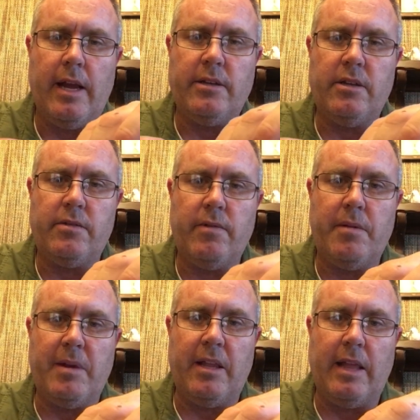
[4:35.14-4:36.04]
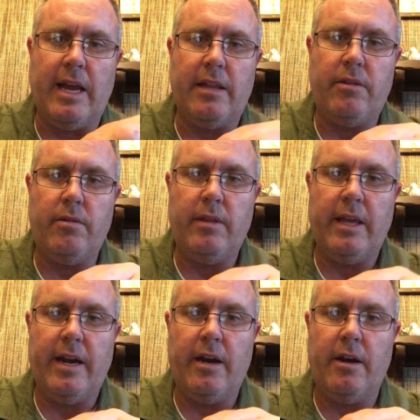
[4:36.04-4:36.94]
I just run my line through
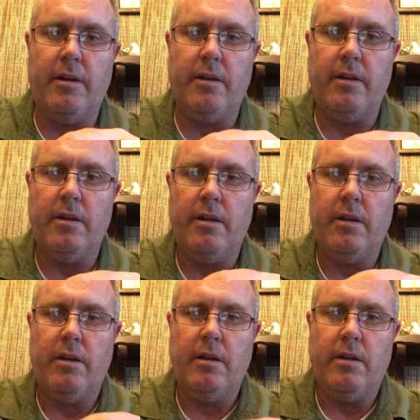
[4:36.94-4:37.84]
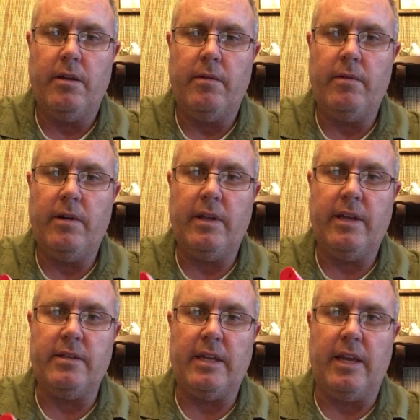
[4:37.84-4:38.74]
there, real
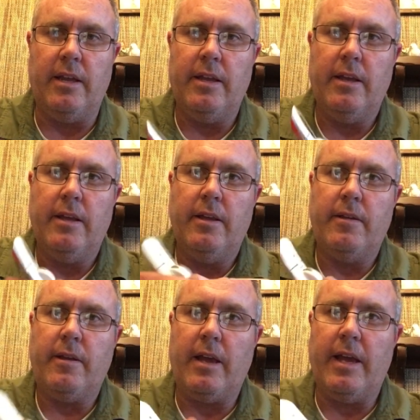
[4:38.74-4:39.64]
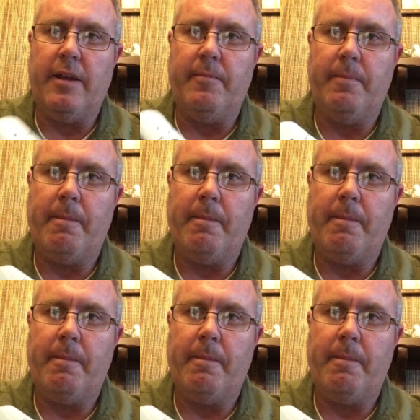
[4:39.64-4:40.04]
easy, okay?